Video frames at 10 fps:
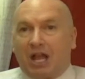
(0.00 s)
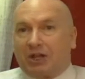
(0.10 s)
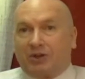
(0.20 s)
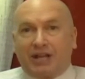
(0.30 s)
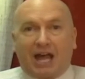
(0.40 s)

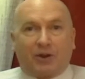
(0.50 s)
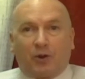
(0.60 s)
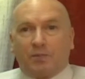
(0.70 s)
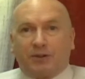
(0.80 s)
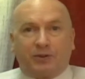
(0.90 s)
You're not
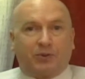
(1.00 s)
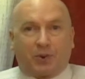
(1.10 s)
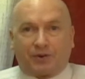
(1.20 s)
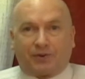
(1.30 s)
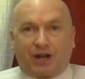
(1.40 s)
open
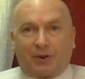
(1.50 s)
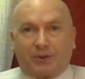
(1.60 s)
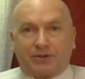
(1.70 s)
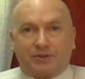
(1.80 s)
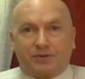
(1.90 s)
24
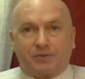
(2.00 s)
hours.